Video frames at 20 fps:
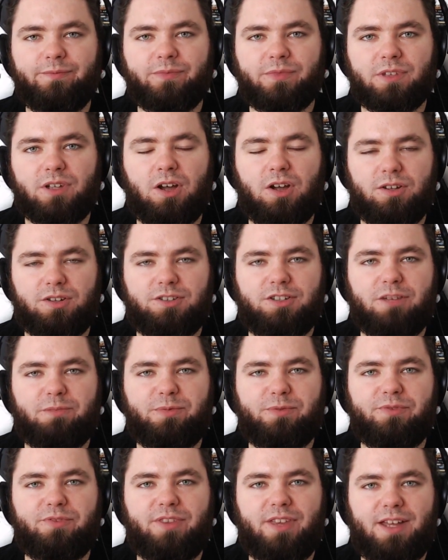On top
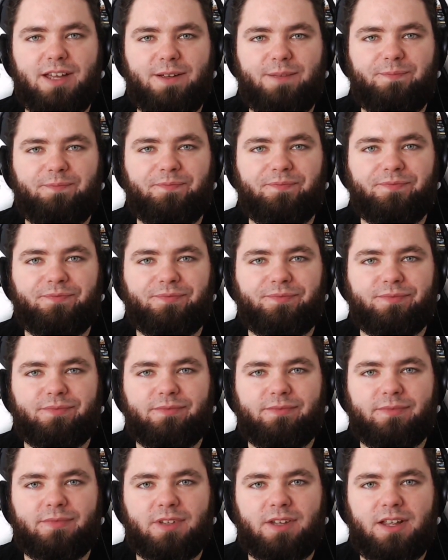of that,
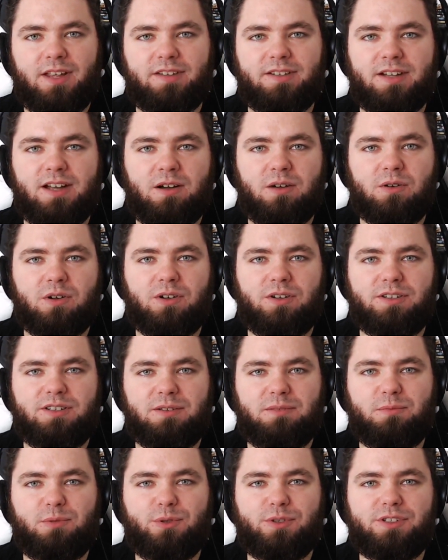he's now got
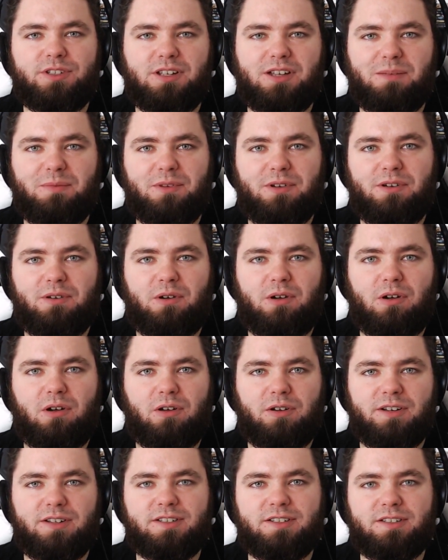Dimple-sama
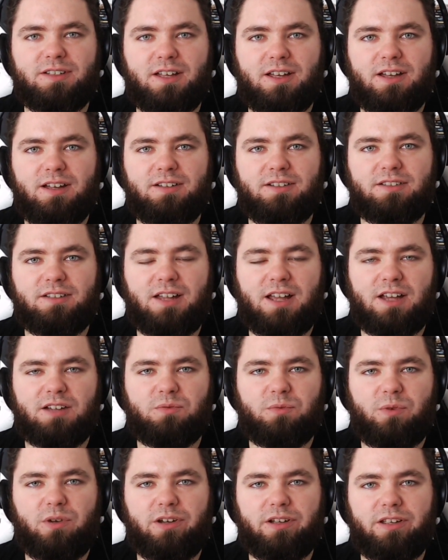on his side
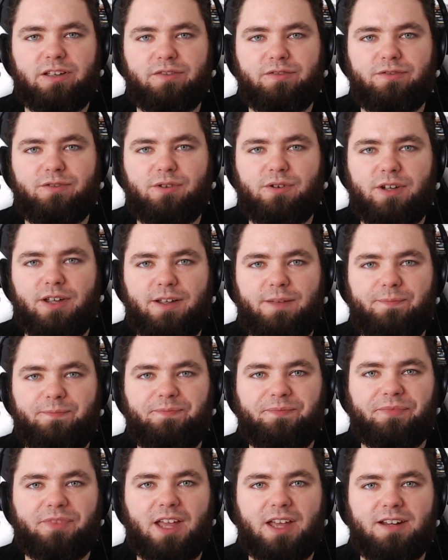/ working for
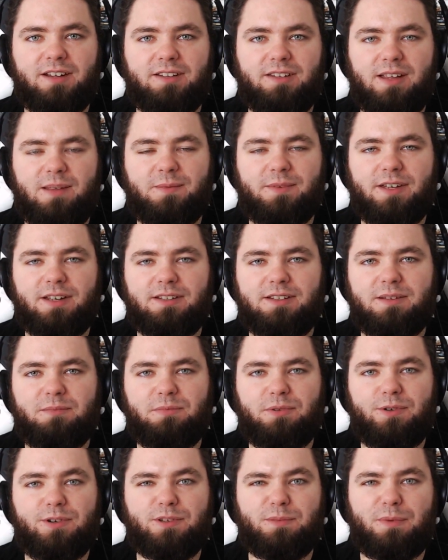him, and it seems like
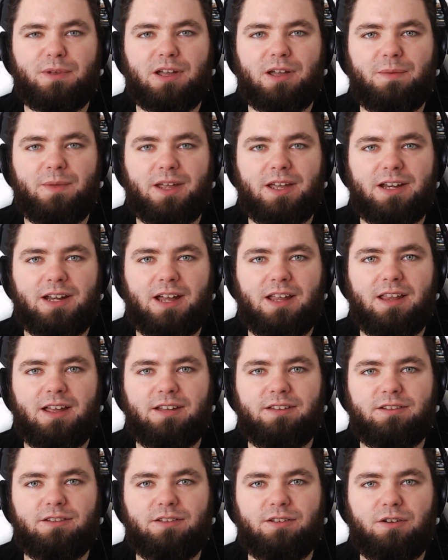Dimple is becoming an ally
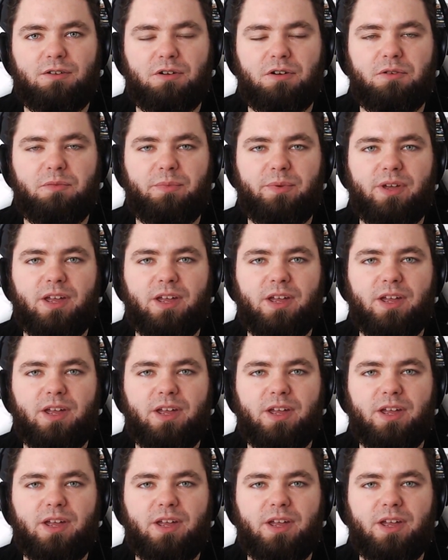to the group.